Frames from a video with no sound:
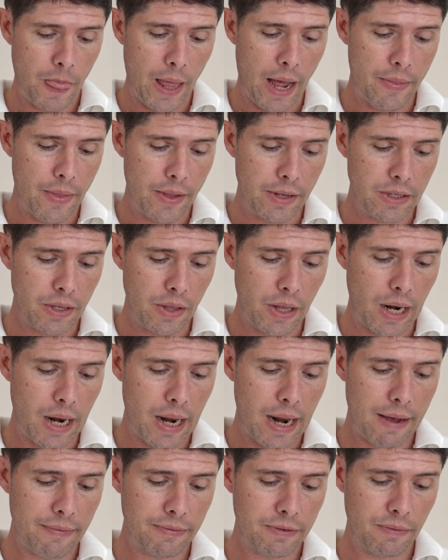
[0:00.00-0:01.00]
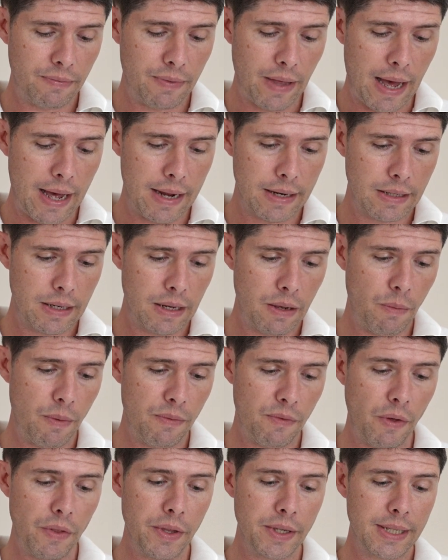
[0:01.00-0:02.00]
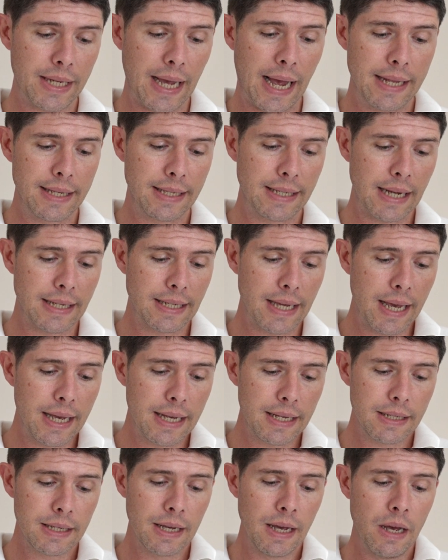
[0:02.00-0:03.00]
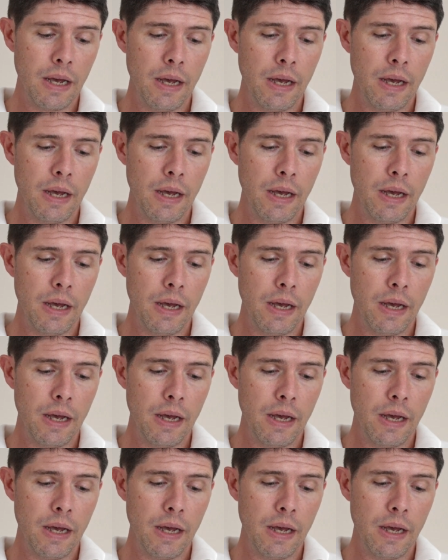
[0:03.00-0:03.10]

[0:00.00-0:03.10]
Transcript: and then to the left of that we've got the scan settings.